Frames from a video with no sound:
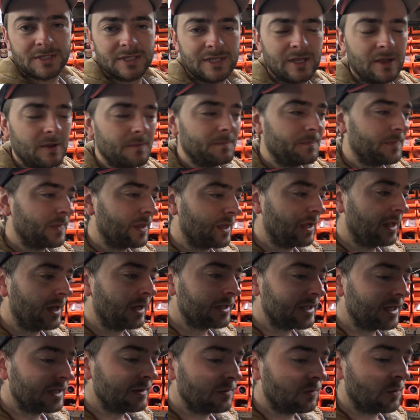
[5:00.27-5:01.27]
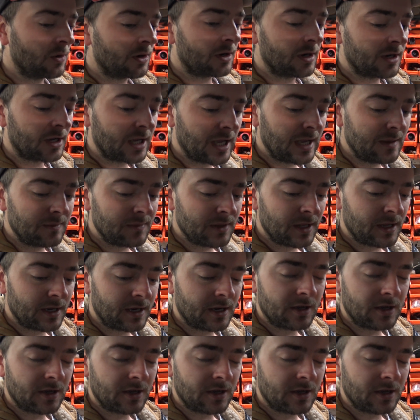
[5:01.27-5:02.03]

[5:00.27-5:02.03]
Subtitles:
you know, and I didn't want to keep letting